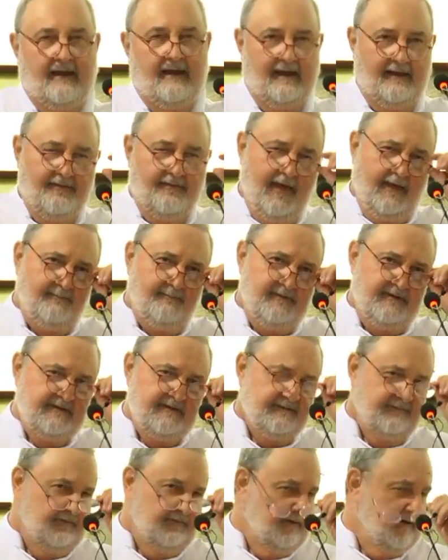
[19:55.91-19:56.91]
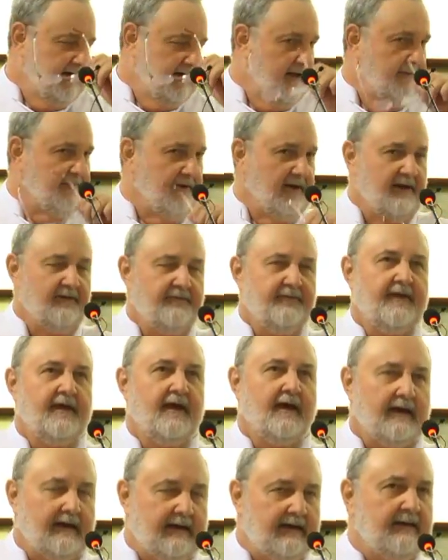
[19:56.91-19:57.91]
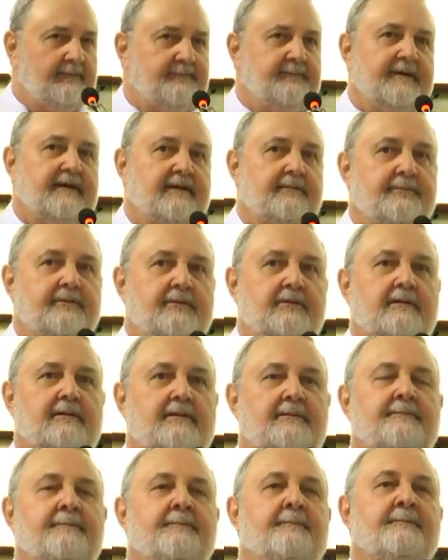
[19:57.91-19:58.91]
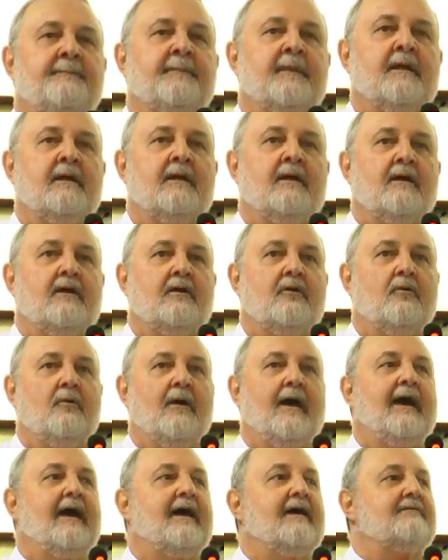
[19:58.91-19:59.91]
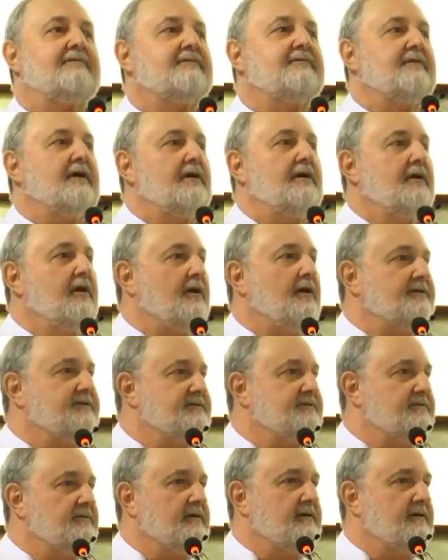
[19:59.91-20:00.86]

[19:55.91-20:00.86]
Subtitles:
in that peaceful neighborhood, there are people who have a lot to